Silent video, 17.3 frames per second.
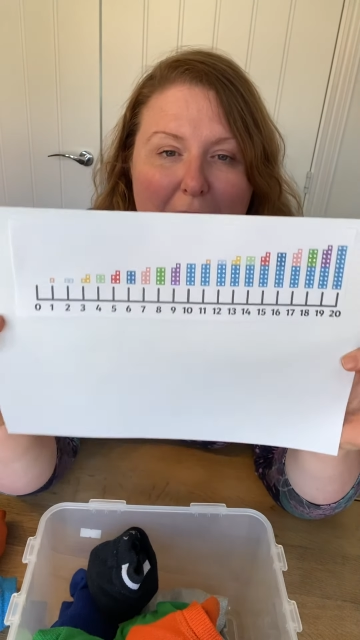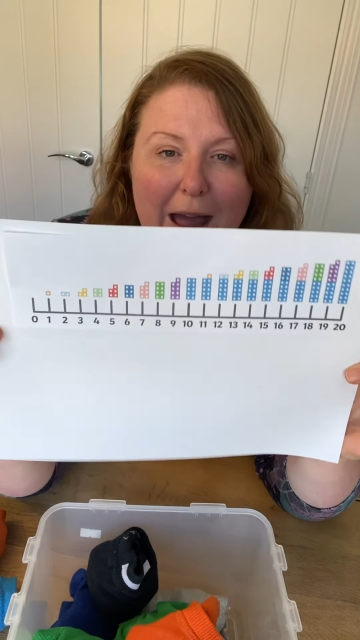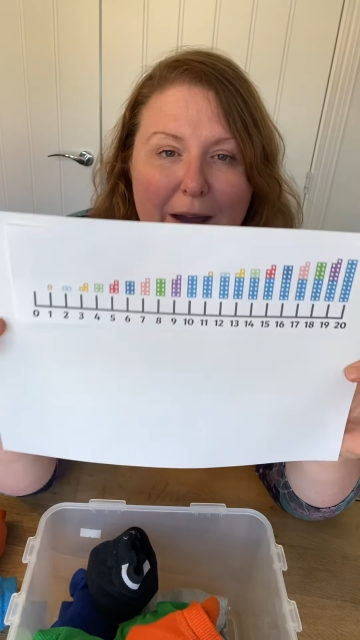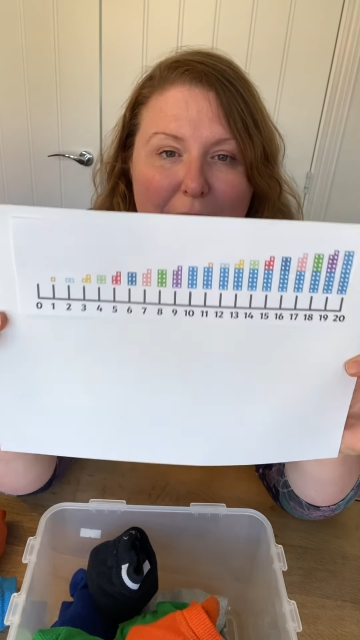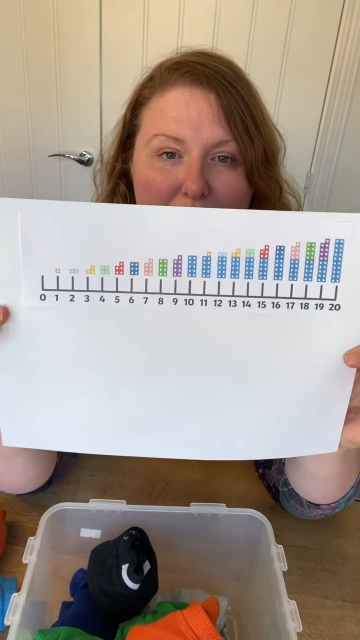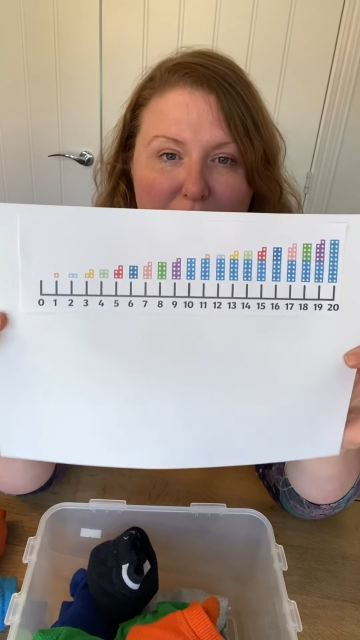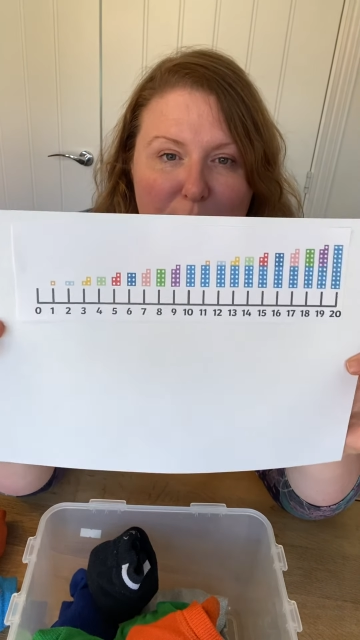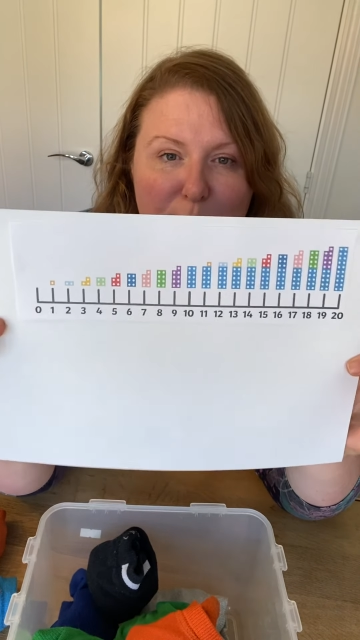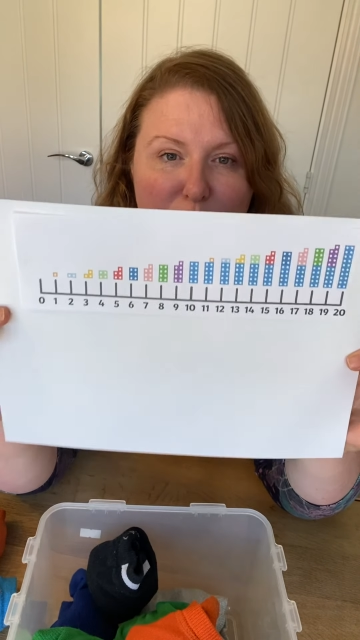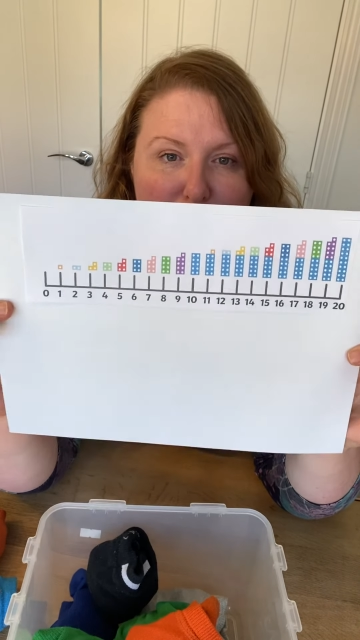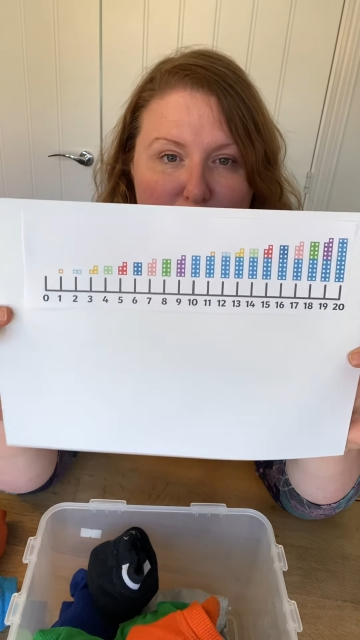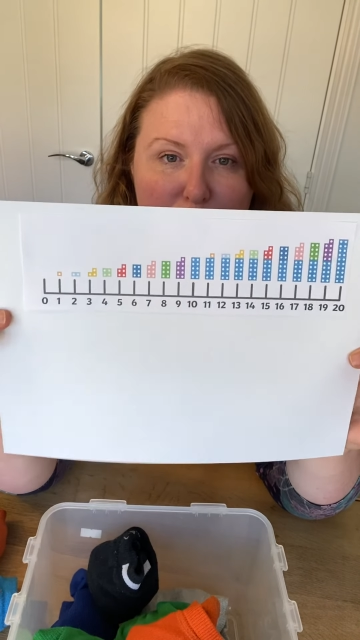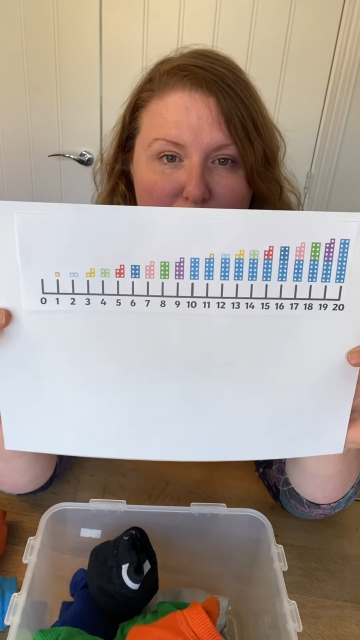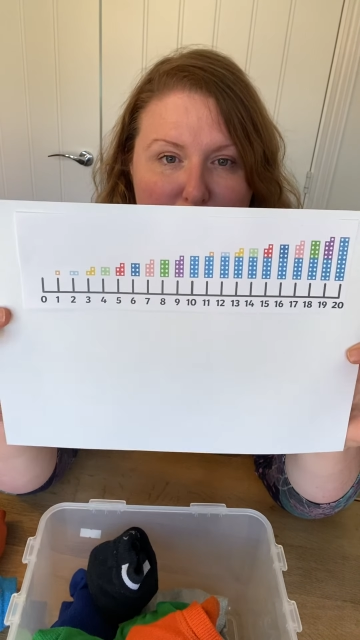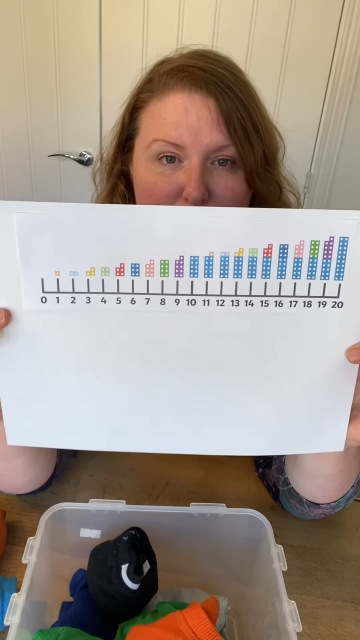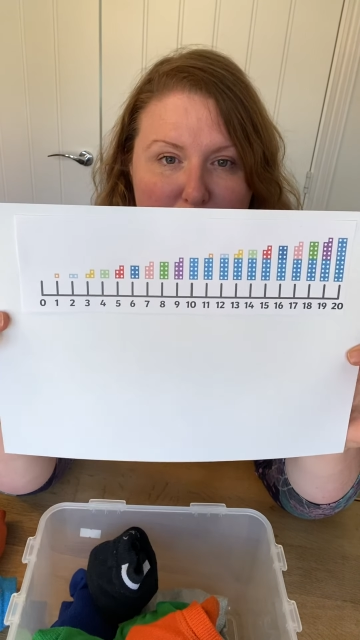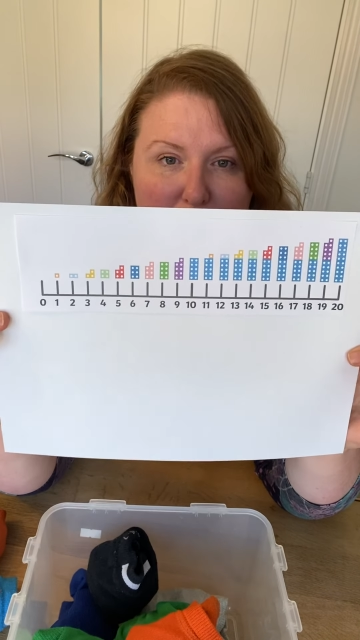out the
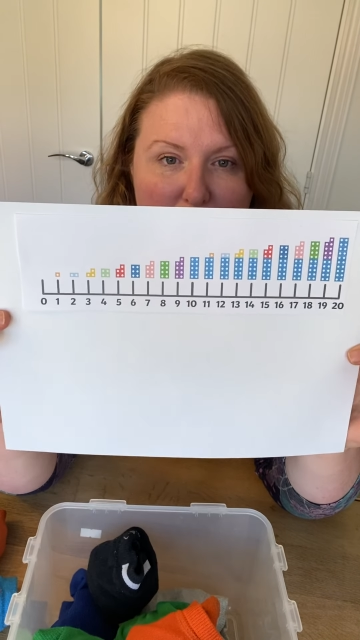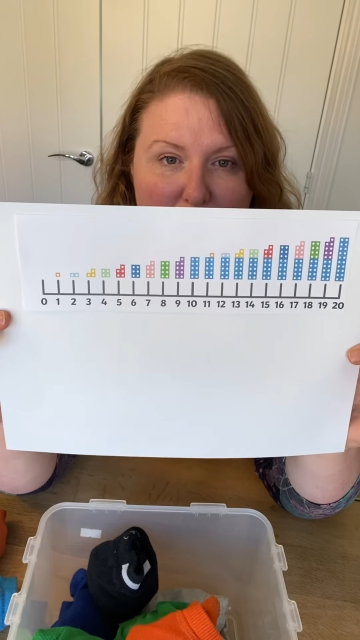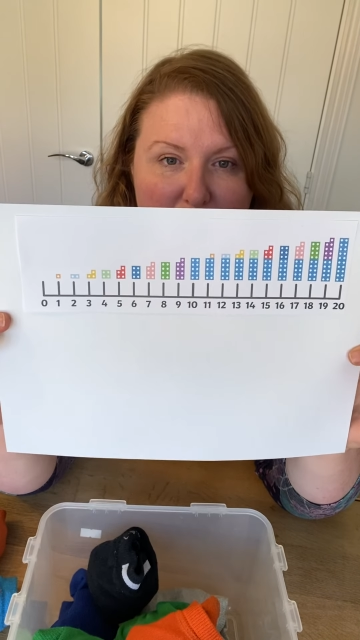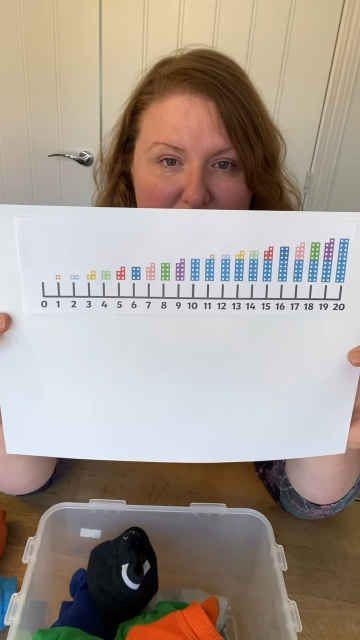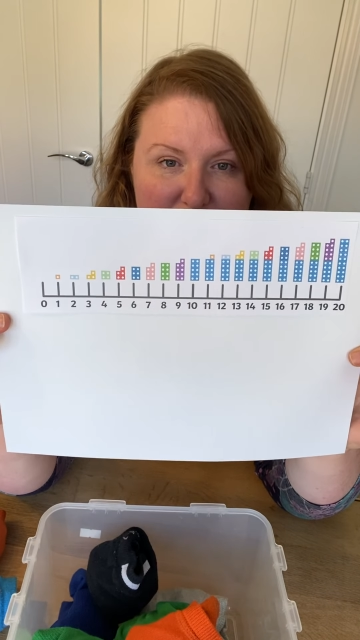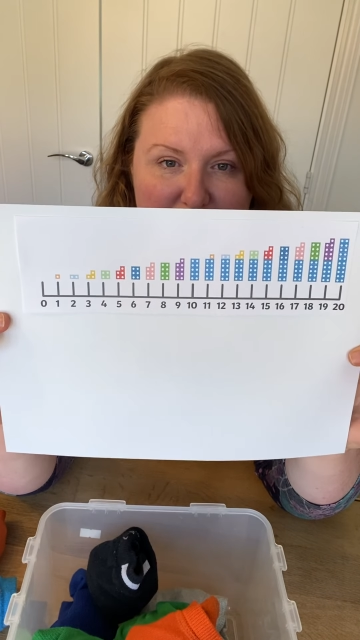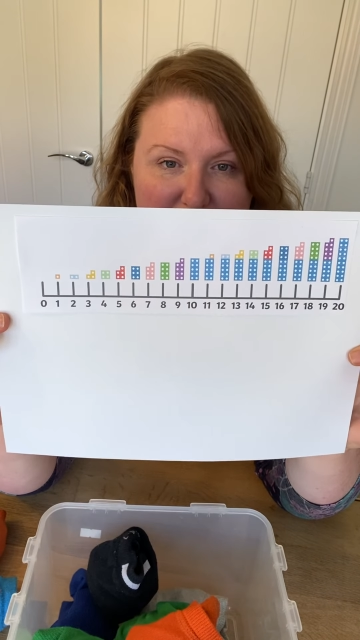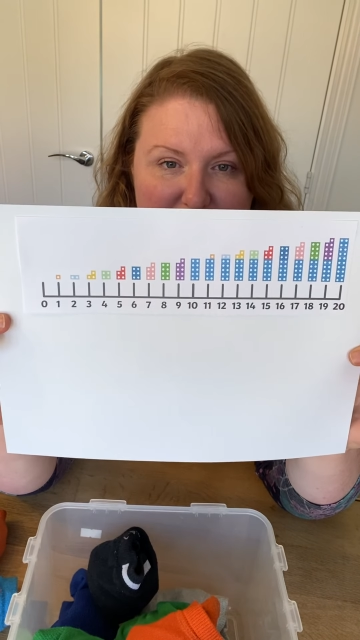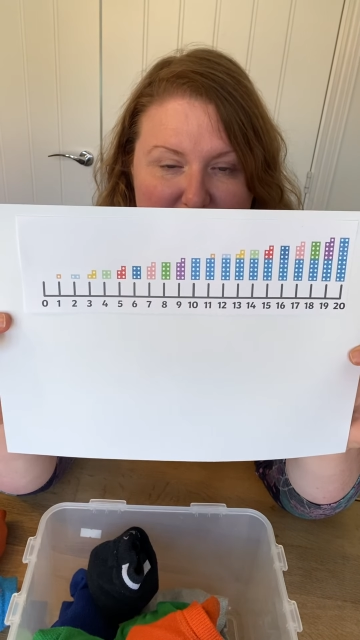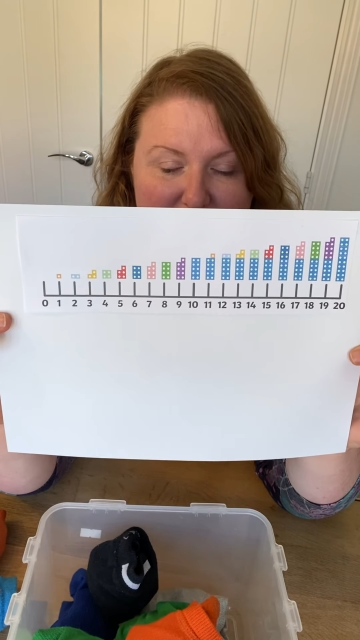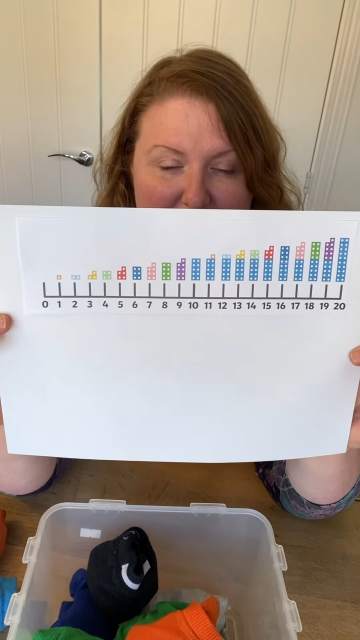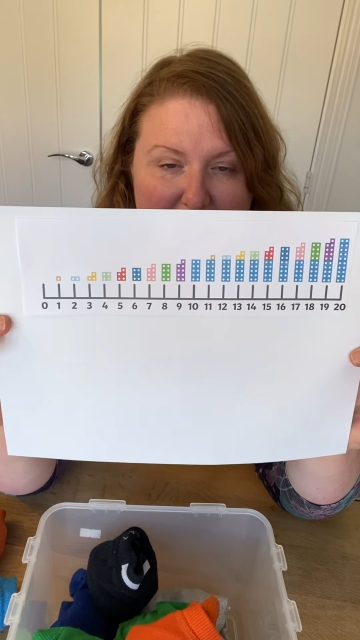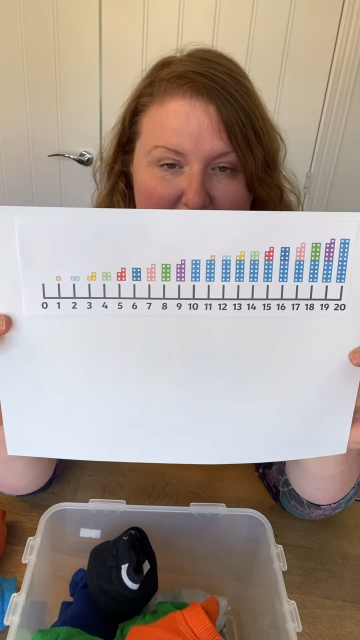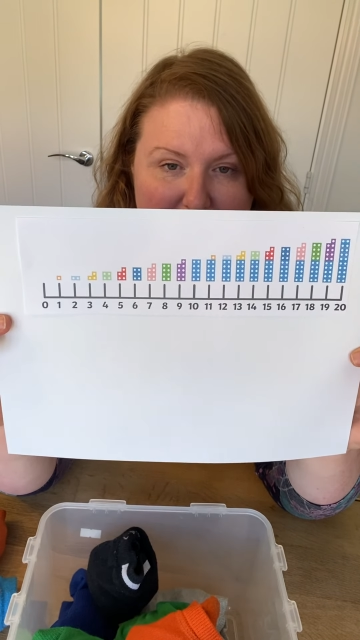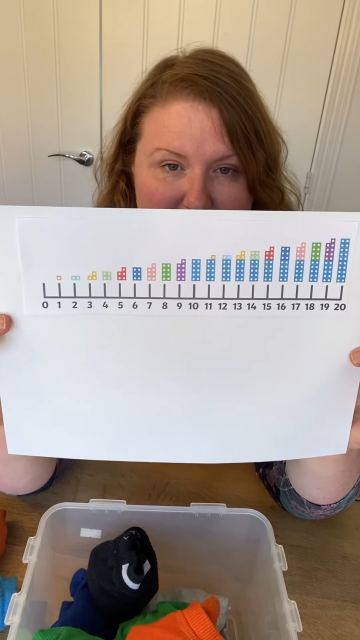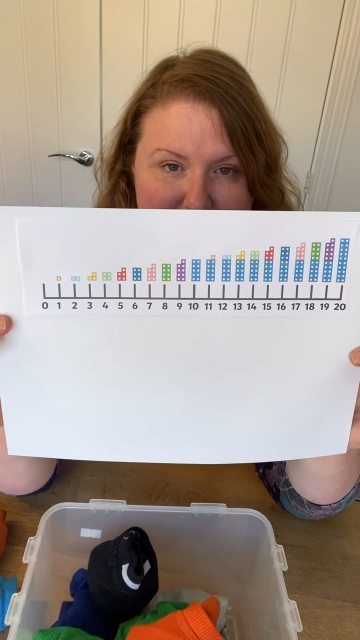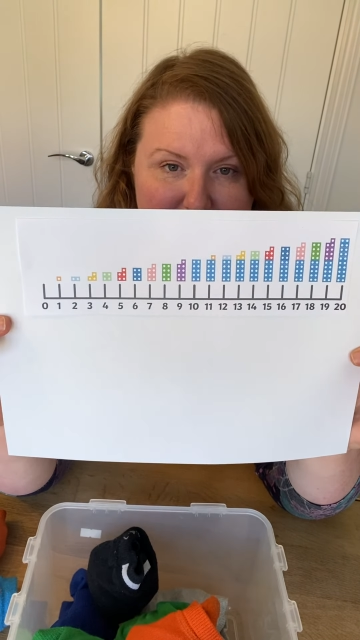problem that I just
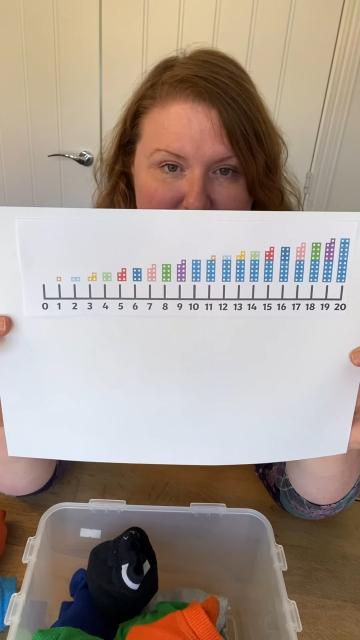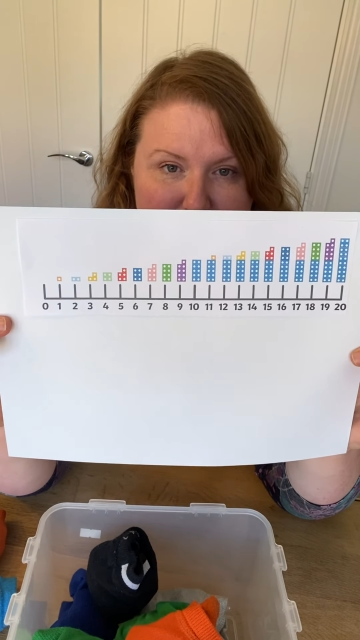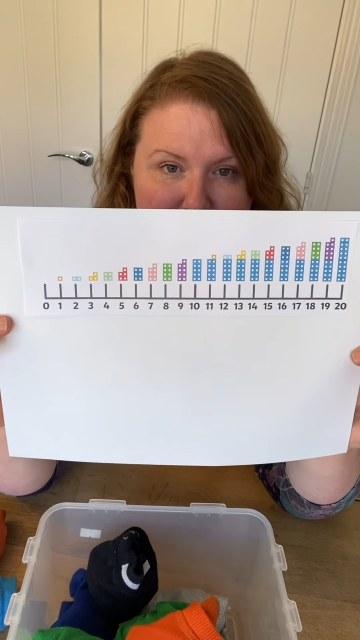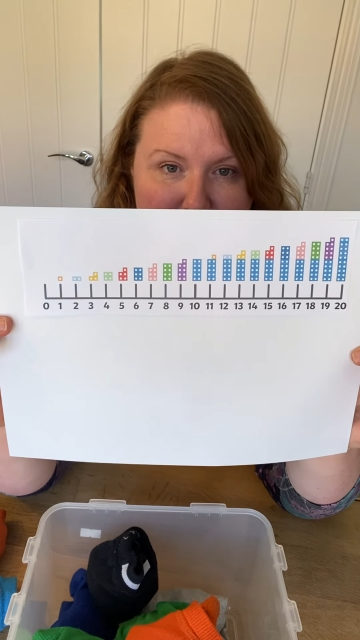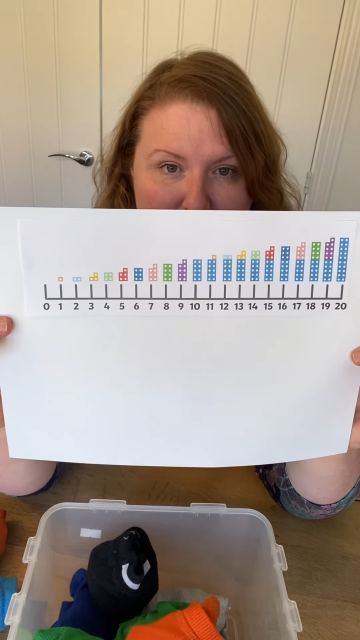had.